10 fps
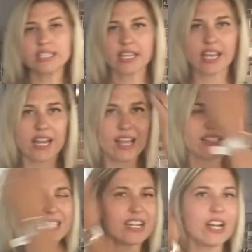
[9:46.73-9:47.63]
to kind of
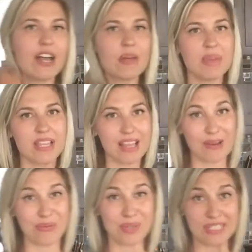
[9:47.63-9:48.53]
start helping that
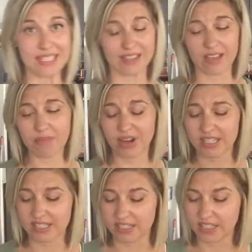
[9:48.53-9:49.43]
wilting
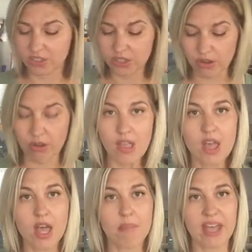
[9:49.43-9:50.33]
process. So
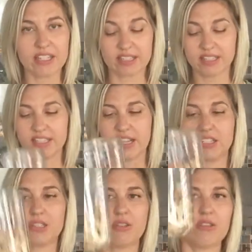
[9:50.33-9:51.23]
back to the sauce.
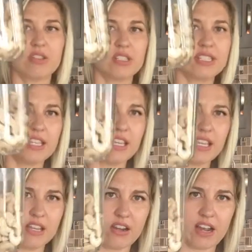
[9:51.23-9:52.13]
So you can see
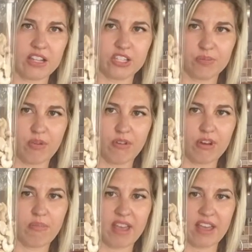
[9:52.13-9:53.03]
here I just
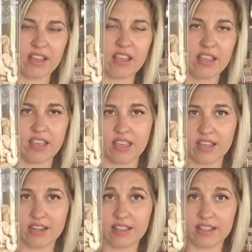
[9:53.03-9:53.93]
poured back
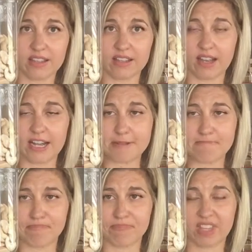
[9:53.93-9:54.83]
in the
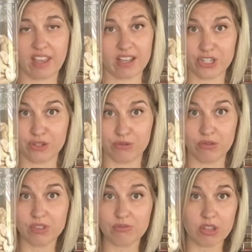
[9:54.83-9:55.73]

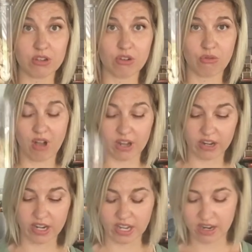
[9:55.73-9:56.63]
cashews with no water
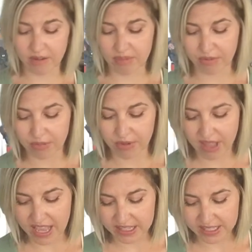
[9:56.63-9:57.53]
in here, but we will
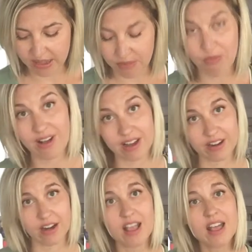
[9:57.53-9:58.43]
add some
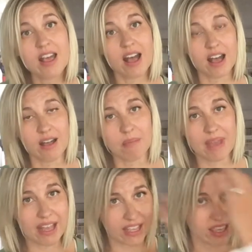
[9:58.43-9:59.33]
water
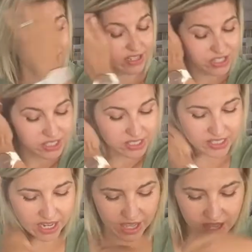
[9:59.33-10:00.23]
back in just a
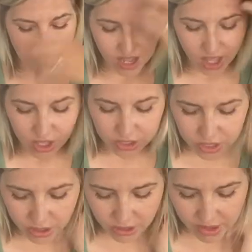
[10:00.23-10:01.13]
second.
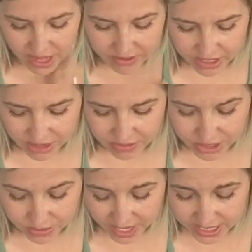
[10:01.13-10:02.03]
So after that, we
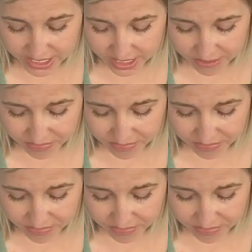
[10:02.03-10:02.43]
drained them,